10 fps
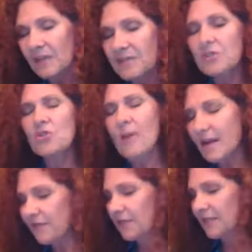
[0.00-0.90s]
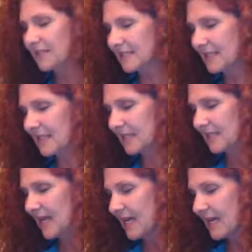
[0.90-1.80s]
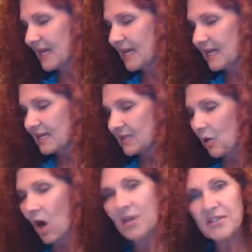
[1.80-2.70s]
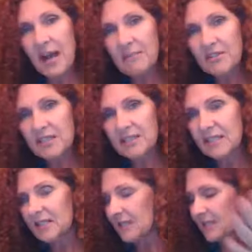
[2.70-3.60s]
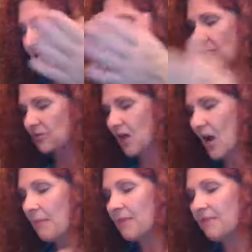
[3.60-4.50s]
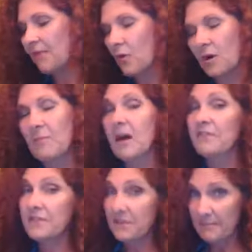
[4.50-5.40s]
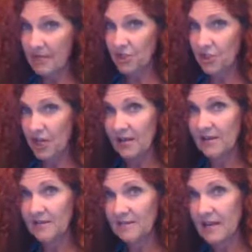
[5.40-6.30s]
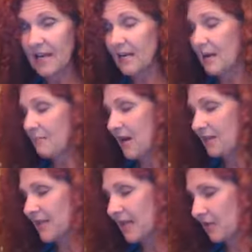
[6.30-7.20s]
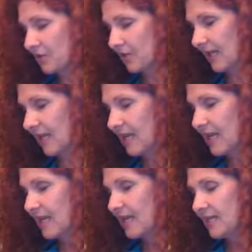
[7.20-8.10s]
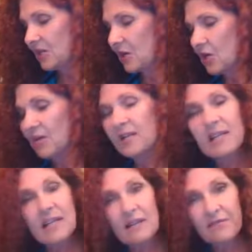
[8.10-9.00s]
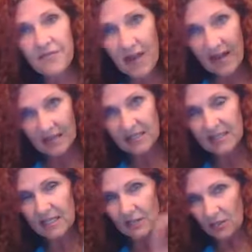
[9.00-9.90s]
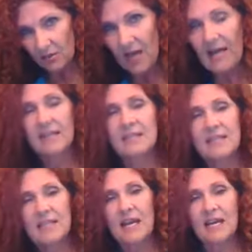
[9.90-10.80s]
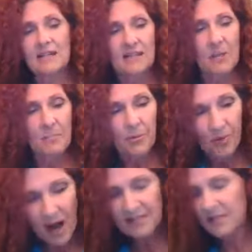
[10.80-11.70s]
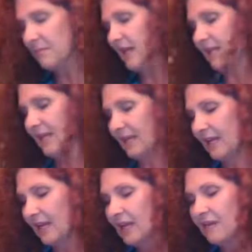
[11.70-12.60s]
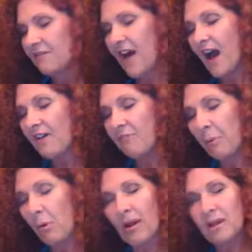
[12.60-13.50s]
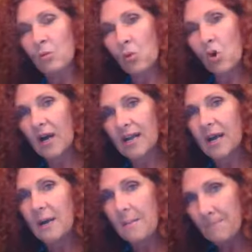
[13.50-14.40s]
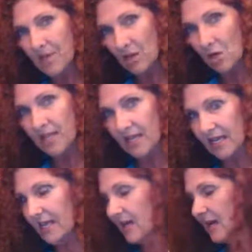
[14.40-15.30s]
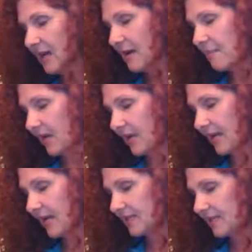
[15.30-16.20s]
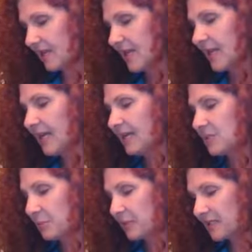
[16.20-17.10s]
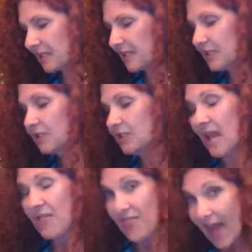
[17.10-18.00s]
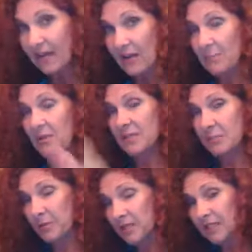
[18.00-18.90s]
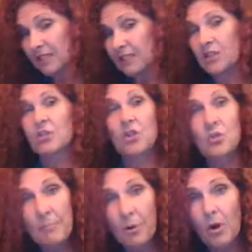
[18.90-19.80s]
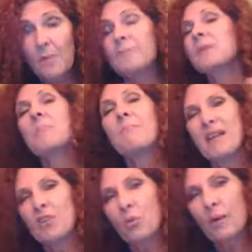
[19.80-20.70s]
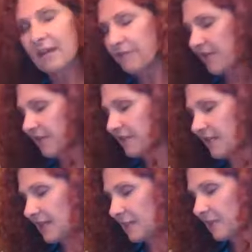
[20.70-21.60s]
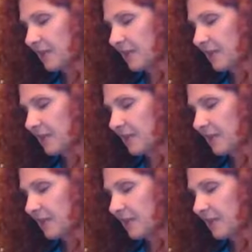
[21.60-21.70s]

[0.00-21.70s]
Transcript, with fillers: It's a dreadful disease. So, Alzheimer's disease is the most common form of dementia, right, among the elderly. It currently affects in the United States approximately 5.1 million Americans. It is predicted, and that number is predicted to triple by 2050.